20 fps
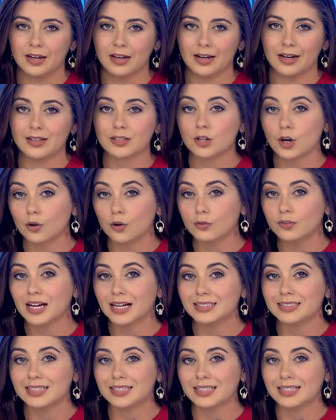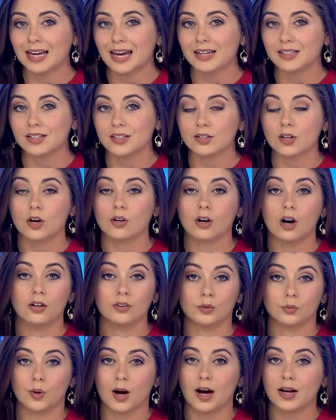And as COVID-19 cases are
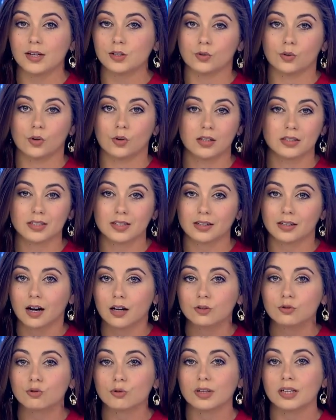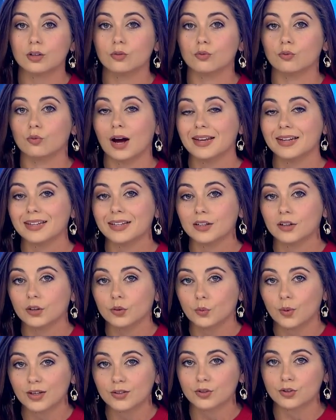on the rise across the country and right
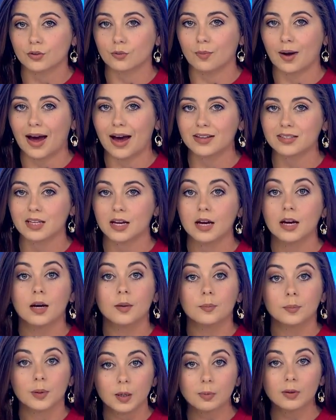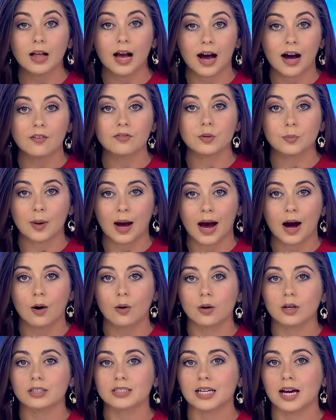here in Western Mass, people have the
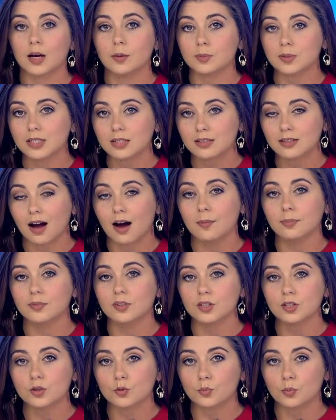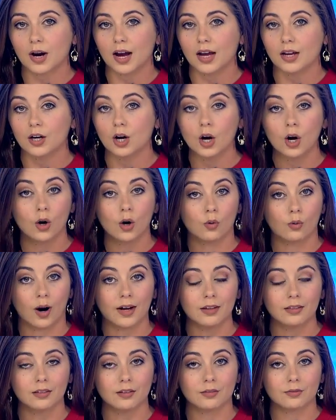power to help stop the spread
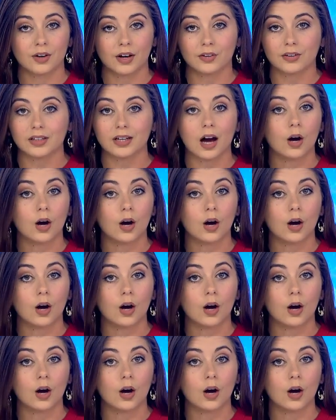right in their very